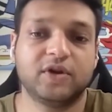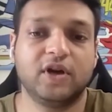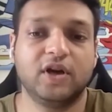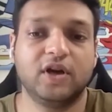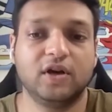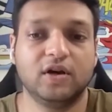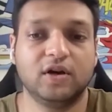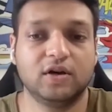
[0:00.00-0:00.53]

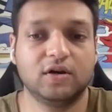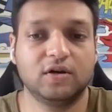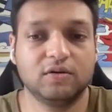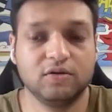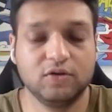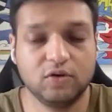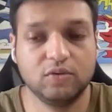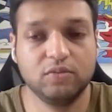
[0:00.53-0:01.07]

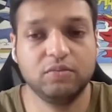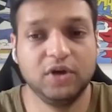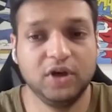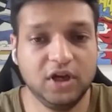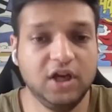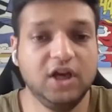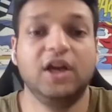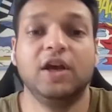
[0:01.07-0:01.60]
you know,
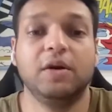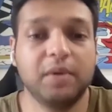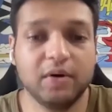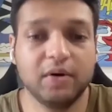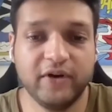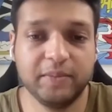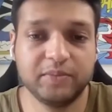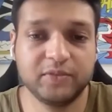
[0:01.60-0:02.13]

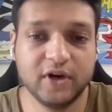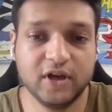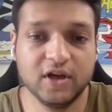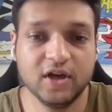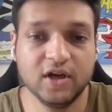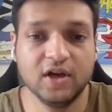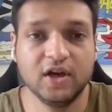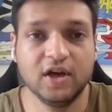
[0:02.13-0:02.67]
enable Web3.